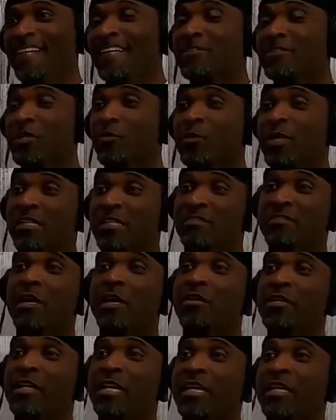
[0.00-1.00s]
so when I
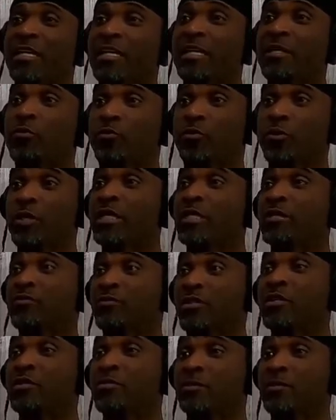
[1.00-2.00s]
saw that, he really
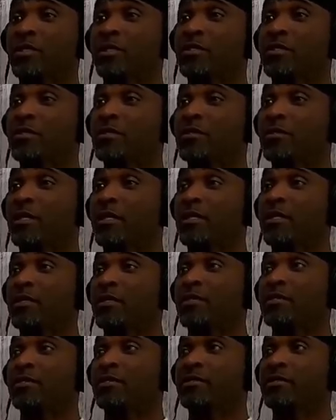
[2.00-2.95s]
took me like